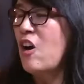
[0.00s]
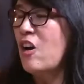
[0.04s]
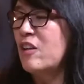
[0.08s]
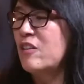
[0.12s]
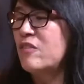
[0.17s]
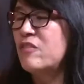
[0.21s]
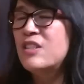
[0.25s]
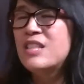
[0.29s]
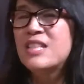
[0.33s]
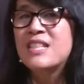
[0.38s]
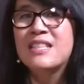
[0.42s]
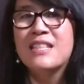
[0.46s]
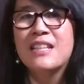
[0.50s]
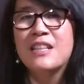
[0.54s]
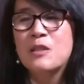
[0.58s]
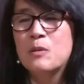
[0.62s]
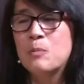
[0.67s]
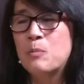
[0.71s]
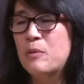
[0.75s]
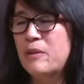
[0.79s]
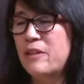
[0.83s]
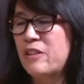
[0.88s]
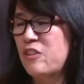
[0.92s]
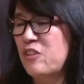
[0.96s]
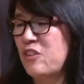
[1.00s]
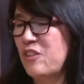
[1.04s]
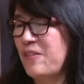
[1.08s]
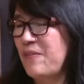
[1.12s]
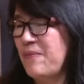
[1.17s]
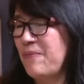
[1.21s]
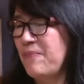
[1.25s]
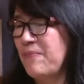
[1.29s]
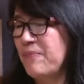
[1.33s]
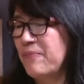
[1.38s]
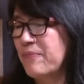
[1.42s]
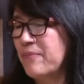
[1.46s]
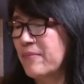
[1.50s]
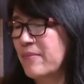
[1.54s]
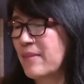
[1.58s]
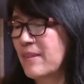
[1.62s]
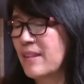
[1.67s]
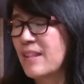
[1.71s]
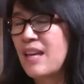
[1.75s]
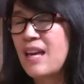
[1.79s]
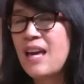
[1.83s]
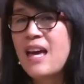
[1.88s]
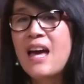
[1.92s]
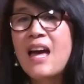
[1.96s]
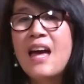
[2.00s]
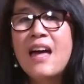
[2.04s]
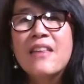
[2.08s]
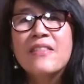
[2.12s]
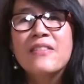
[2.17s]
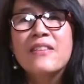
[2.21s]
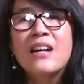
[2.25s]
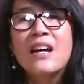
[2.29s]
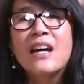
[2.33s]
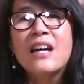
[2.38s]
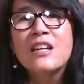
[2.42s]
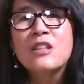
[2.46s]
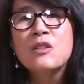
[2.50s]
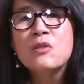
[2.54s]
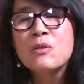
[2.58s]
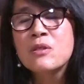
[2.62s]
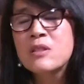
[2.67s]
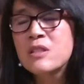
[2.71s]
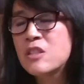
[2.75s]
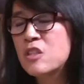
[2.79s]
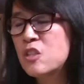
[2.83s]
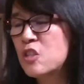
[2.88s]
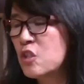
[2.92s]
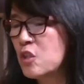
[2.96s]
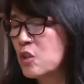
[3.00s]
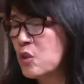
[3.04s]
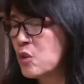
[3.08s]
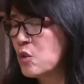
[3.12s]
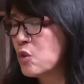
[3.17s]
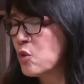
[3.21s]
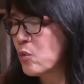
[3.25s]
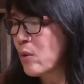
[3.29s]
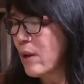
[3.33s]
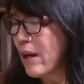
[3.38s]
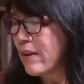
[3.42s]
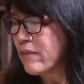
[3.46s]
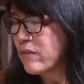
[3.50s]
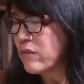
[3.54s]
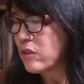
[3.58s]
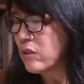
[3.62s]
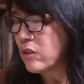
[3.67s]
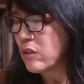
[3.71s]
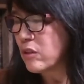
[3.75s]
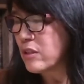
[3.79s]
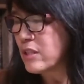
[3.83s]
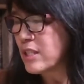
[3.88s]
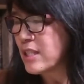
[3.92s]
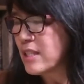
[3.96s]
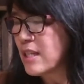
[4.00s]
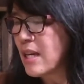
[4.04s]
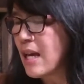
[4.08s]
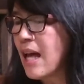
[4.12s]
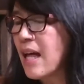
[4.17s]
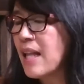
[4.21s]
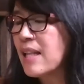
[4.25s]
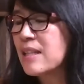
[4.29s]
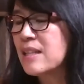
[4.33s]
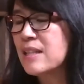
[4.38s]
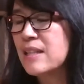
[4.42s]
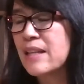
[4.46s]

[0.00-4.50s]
a harvest celebration. The 102 travelers